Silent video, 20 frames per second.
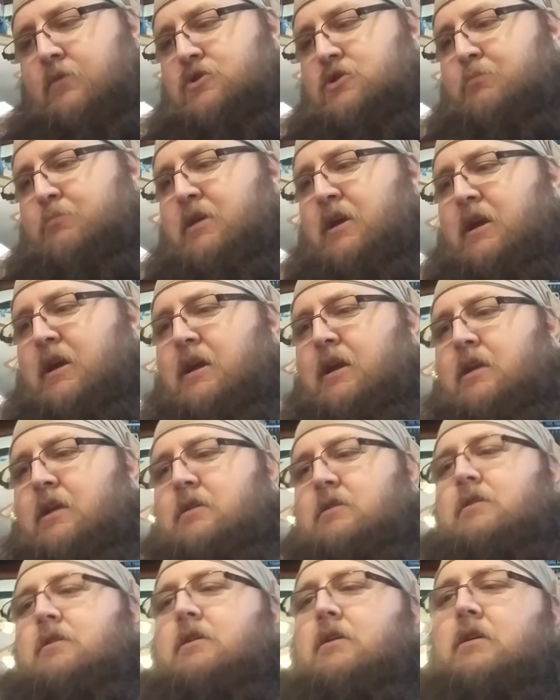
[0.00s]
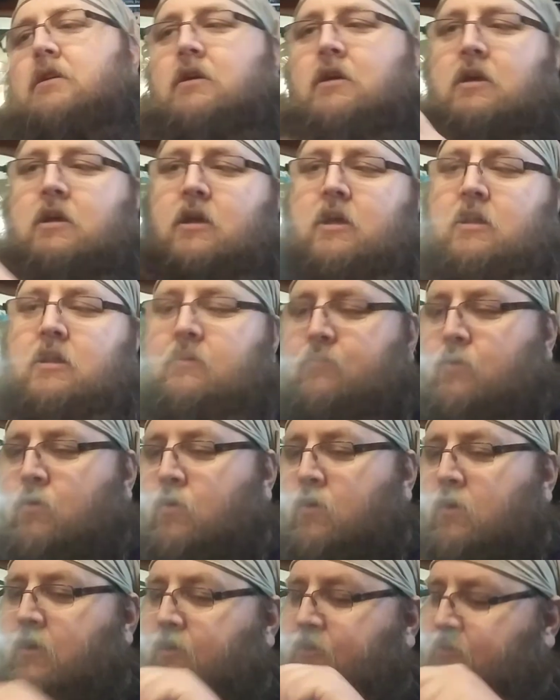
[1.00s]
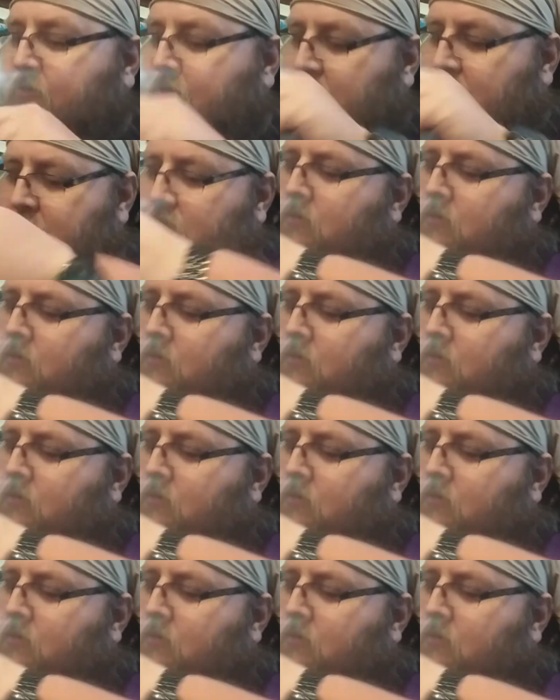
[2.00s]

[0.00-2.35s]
Japan, and of course,